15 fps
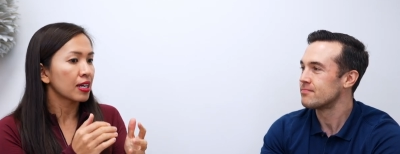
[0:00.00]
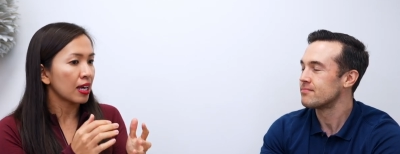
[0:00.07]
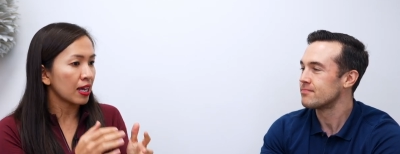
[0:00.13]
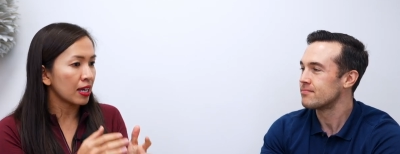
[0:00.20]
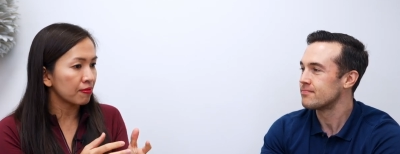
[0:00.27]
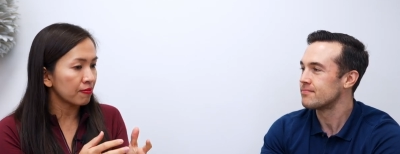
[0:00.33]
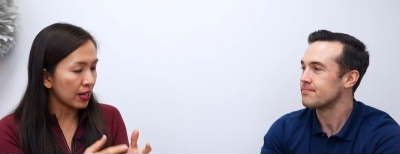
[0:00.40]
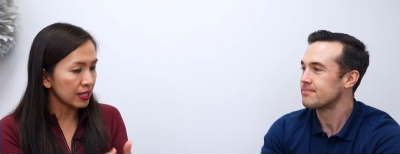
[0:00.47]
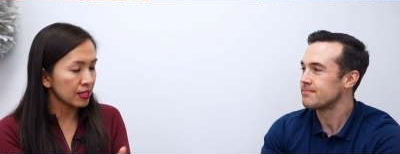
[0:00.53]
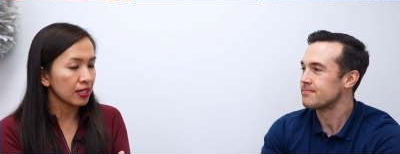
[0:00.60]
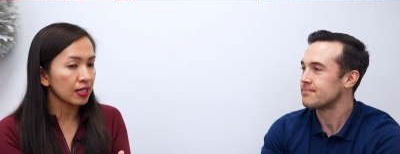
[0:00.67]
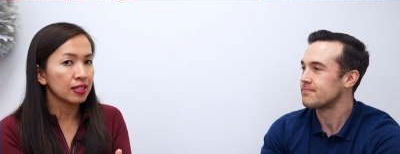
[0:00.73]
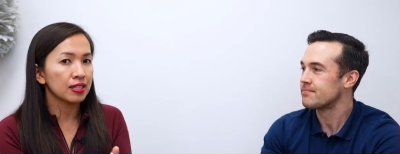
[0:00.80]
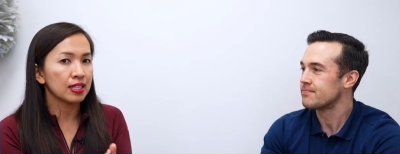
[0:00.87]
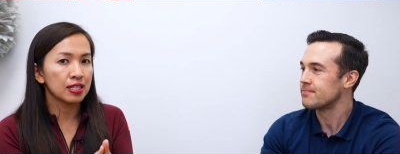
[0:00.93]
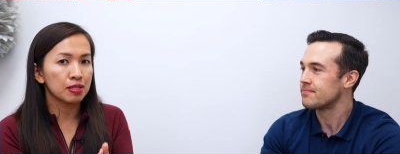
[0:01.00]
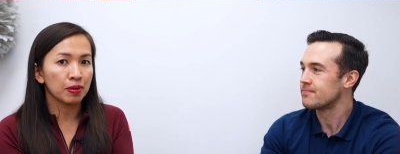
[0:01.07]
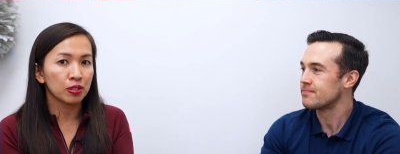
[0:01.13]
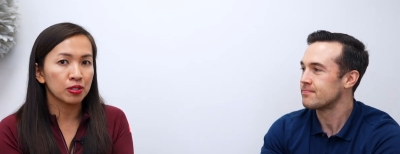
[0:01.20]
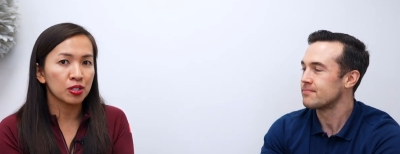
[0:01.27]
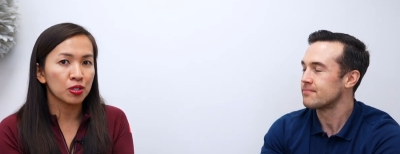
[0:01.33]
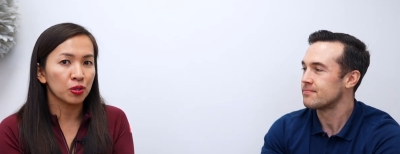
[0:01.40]
Speaker 1: investing in these
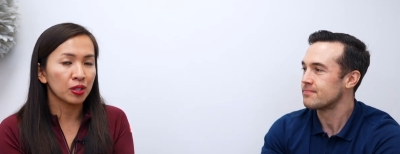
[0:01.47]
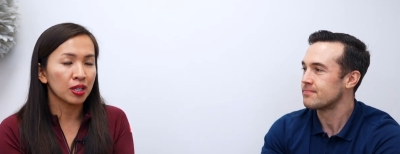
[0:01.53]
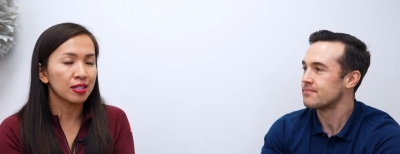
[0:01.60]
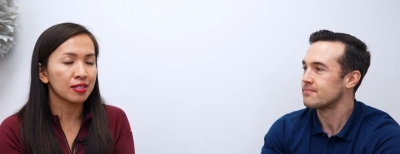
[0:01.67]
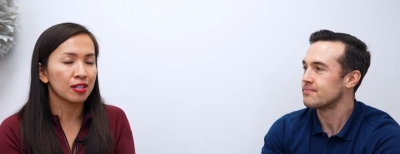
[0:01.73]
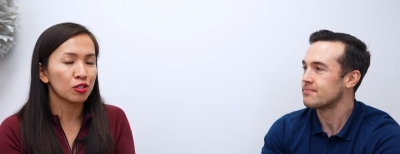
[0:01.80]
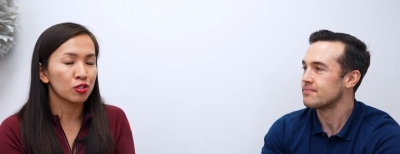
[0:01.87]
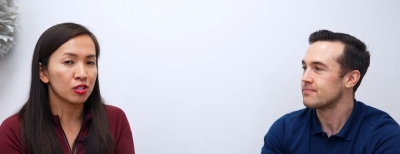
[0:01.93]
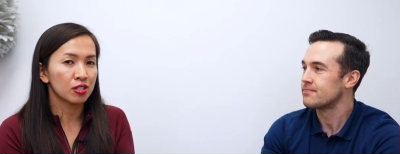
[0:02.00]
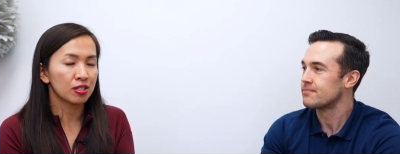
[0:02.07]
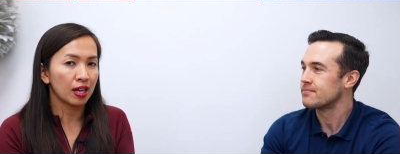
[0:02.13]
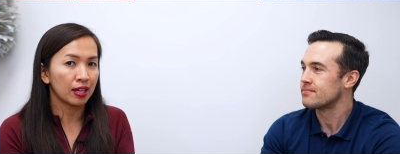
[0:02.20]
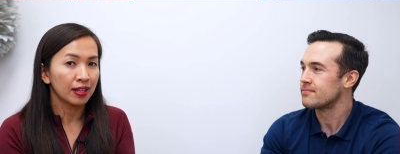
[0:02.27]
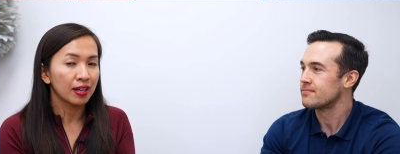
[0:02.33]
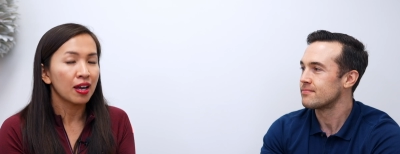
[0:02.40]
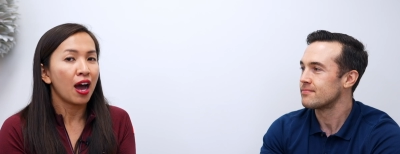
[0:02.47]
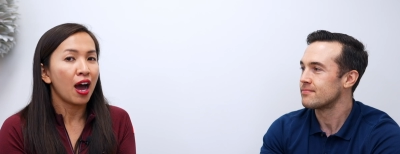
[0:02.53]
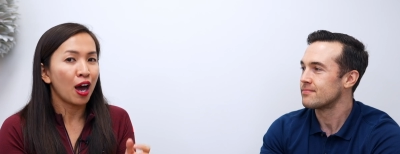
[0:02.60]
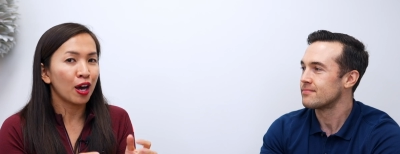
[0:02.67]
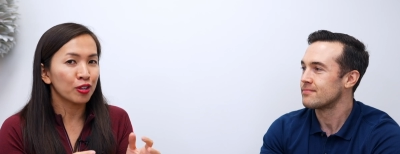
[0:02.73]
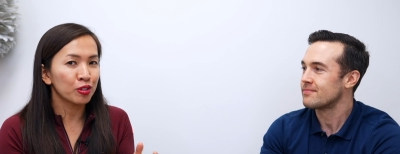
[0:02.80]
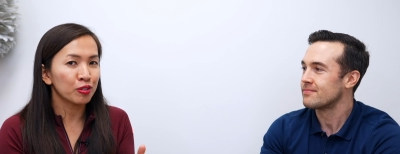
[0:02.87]
multi units. It's just that
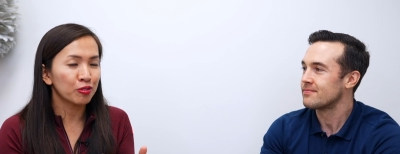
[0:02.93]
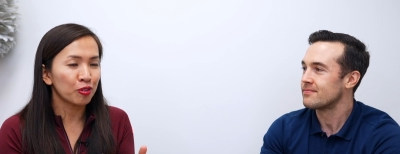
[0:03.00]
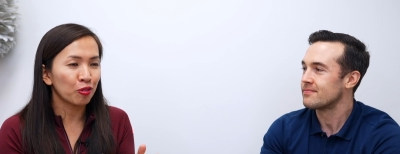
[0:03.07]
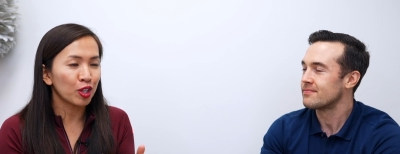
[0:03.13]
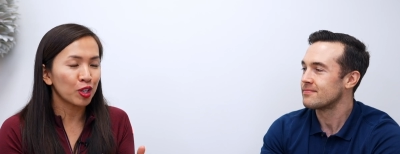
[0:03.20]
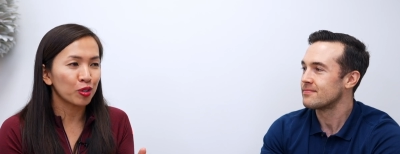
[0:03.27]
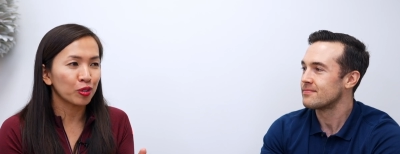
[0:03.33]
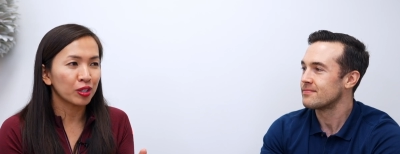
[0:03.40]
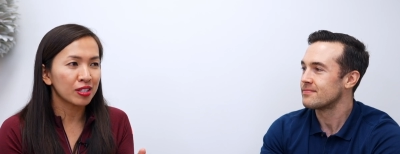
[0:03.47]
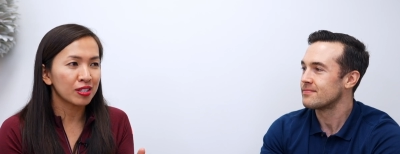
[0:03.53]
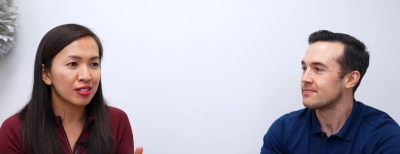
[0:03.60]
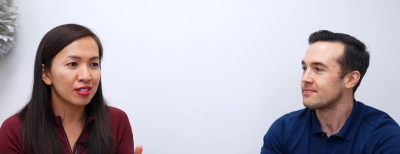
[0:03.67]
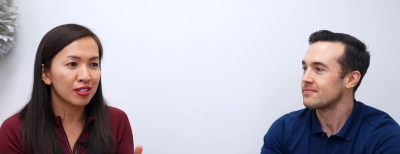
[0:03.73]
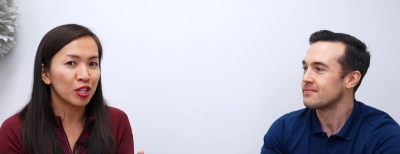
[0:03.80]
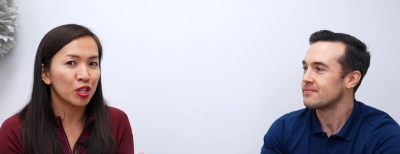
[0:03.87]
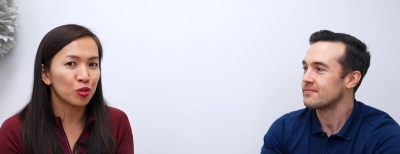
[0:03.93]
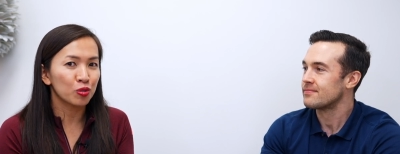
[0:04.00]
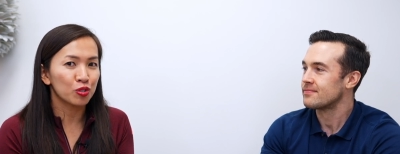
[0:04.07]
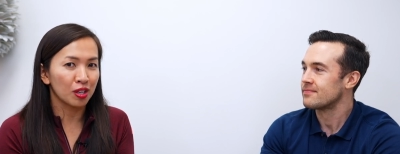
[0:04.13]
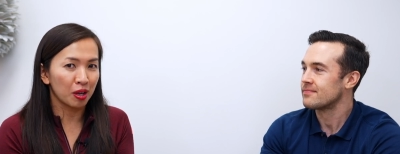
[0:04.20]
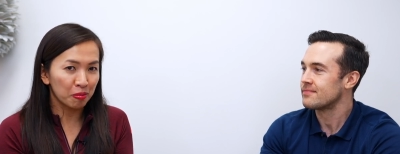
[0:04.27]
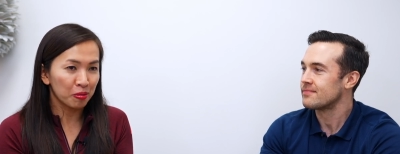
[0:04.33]
150 units is a
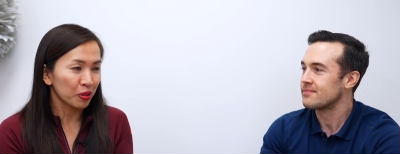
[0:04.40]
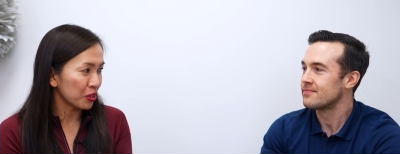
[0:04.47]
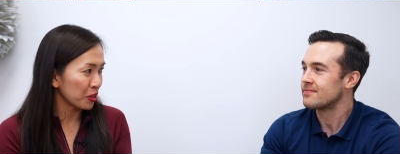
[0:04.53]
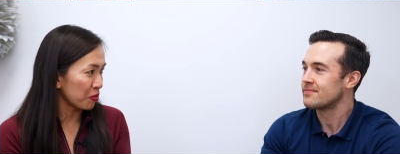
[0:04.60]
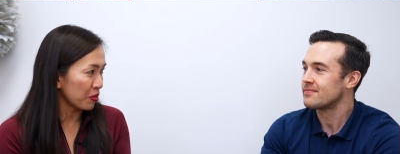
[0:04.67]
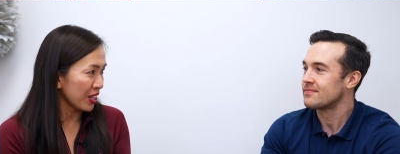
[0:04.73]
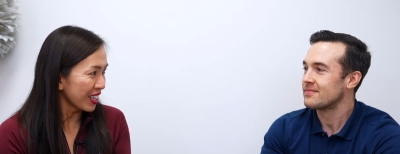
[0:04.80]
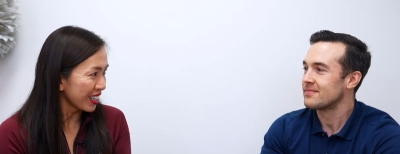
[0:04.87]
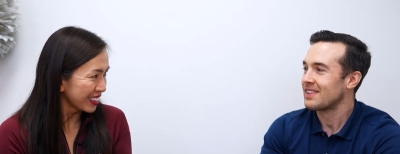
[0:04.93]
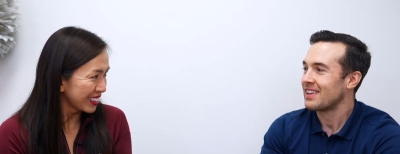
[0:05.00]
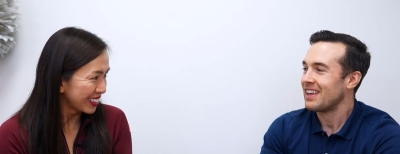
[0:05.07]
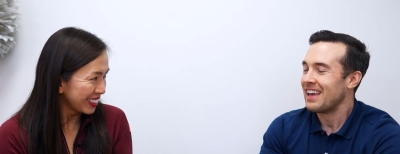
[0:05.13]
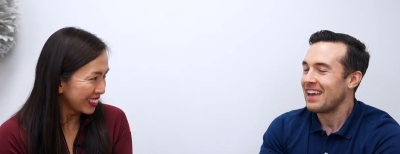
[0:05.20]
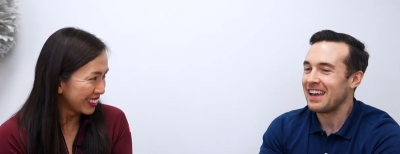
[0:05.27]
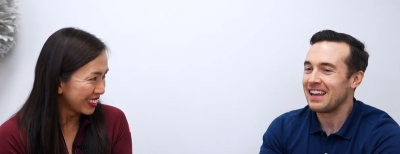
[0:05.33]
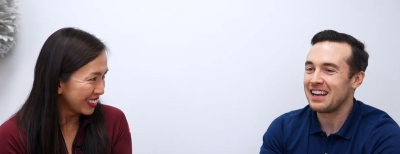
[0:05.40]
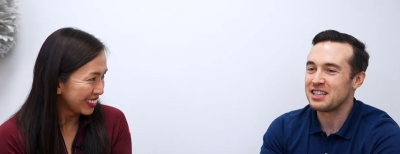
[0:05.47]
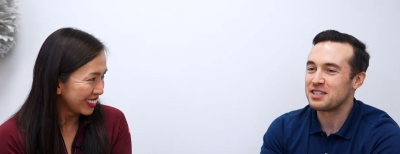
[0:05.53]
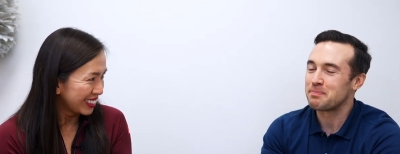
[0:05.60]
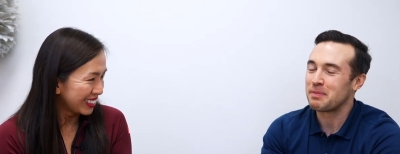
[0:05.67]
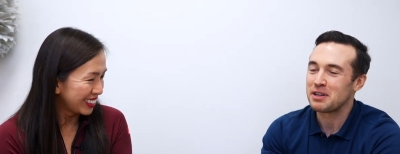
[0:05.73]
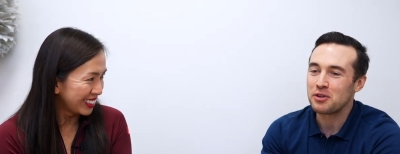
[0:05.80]
huge number to me.
Speaker 2: It
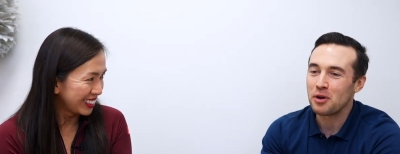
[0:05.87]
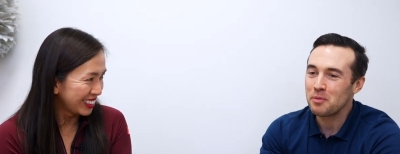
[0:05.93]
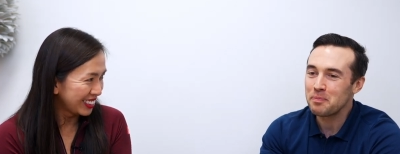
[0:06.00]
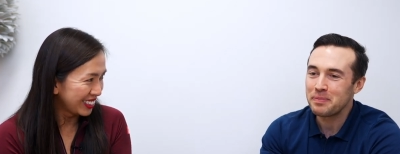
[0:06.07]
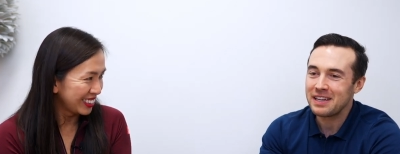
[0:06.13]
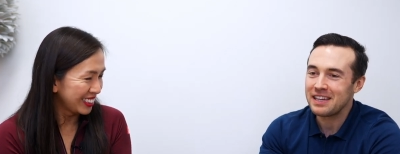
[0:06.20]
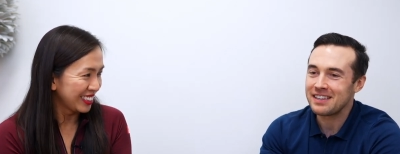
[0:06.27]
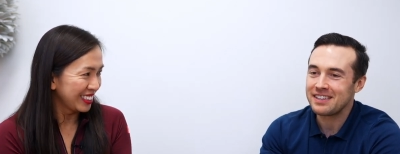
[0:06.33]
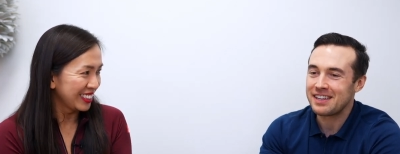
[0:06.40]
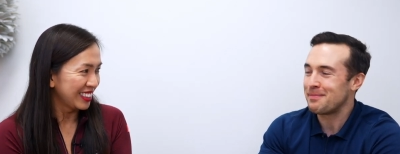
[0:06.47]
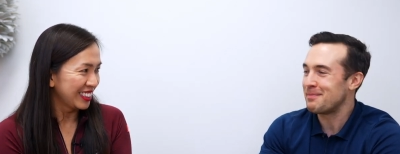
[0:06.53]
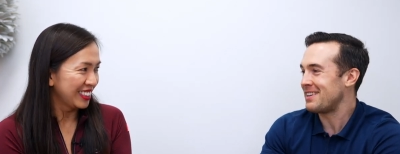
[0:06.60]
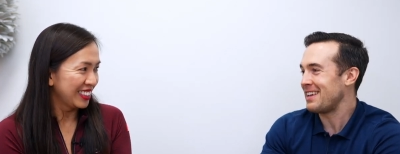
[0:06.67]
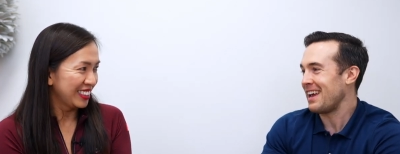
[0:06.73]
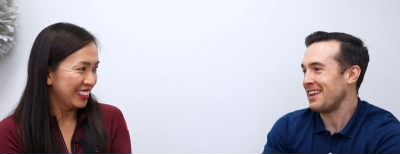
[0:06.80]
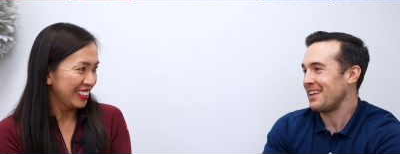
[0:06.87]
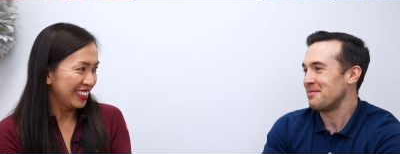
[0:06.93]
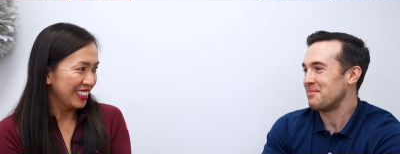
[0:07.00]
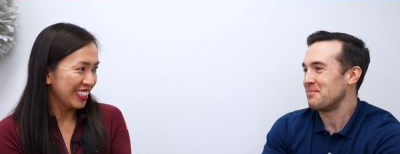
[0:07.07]
is, but don't be intimidated